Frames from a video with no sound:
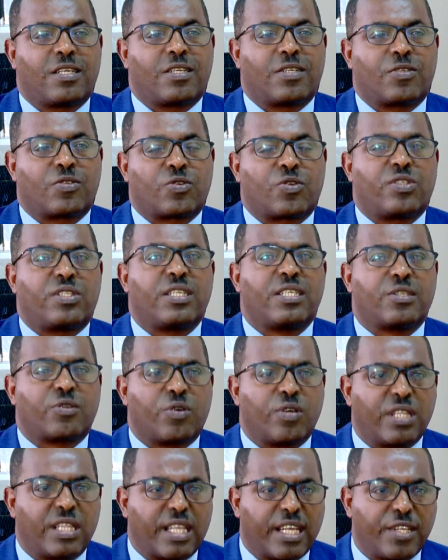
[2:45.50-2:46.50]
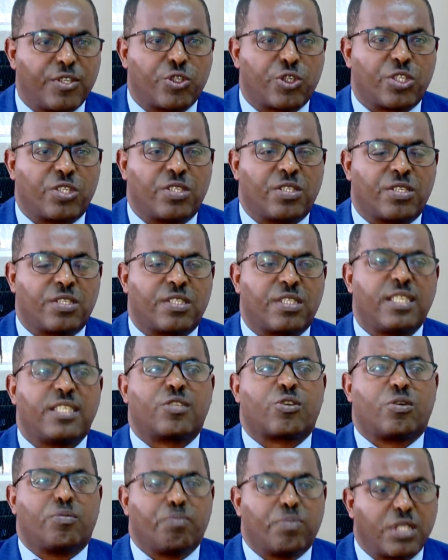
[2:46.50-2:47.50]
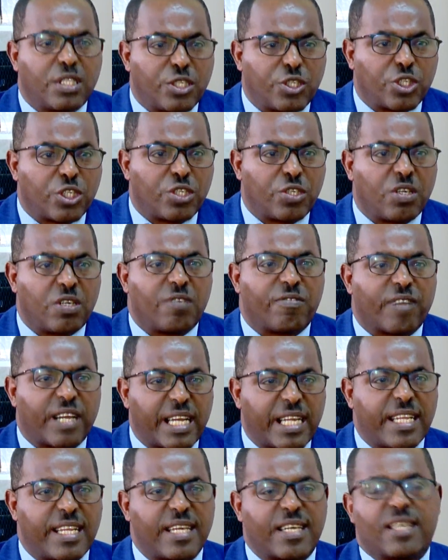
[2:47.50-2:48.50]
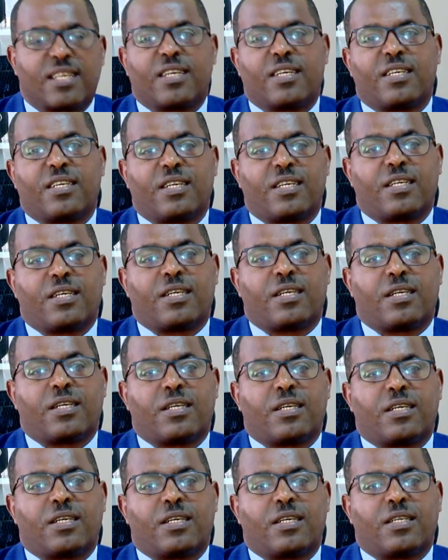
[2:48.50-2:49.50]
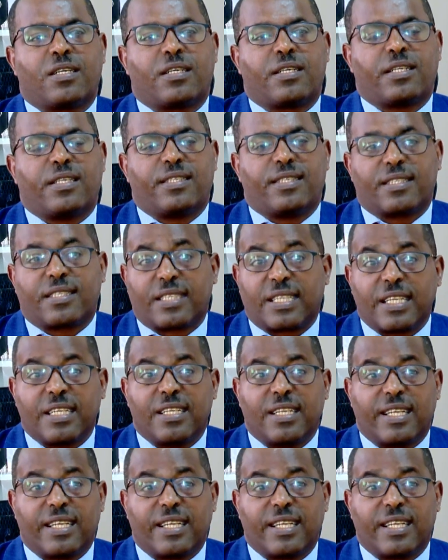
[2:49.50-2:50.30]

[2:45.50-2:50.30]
So this contention, this competition of idea is still